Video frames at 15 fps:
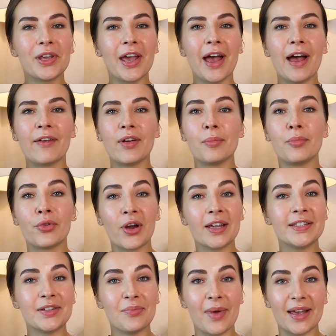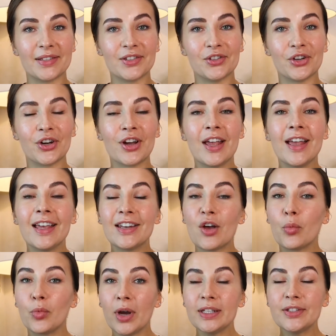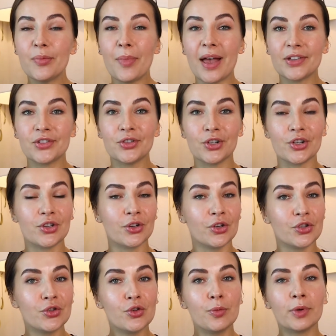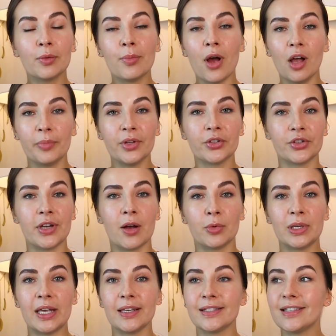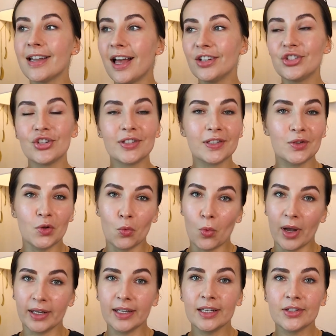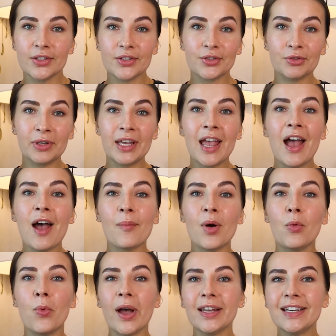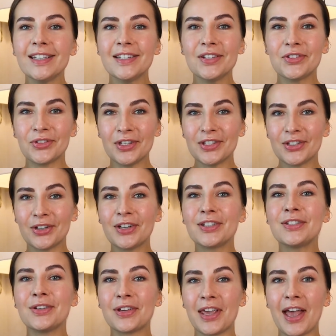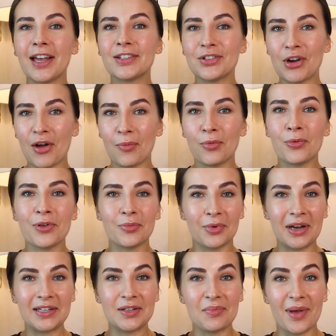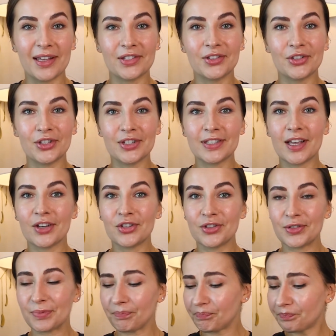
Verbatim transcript: we have a brand ambassador. Now, brand ambassadors are super popular nowadays, not just in the wine industry, but wine industry is starting to catch up with brand ambassadors such as